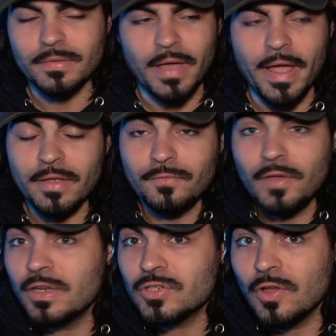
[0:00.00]
I
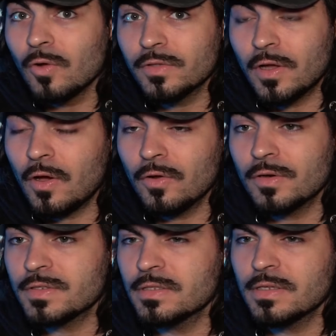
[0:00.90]
finished all the
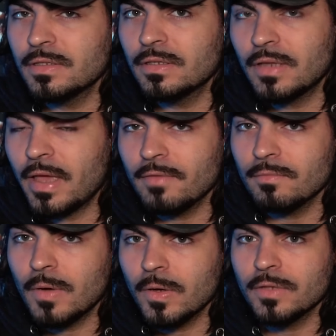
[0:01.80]
colors and I didn't have
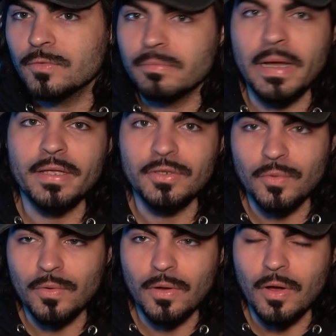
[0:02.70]
money to buy
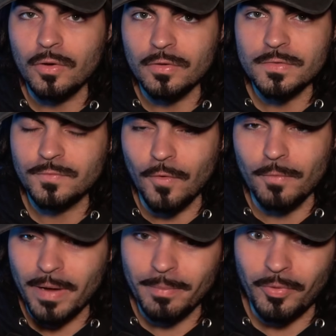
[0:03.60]
new colors for
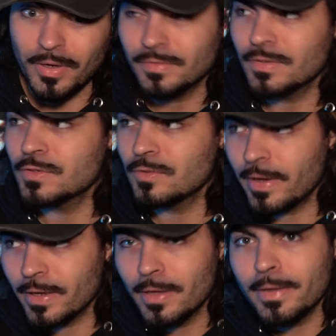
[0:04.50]
my printer, so
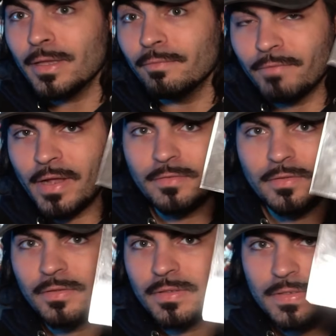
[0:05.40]
I
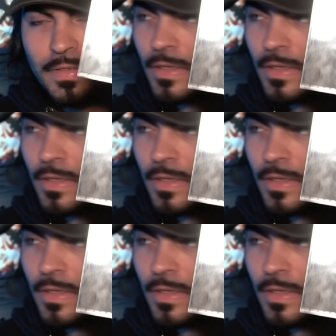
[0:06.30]
invented this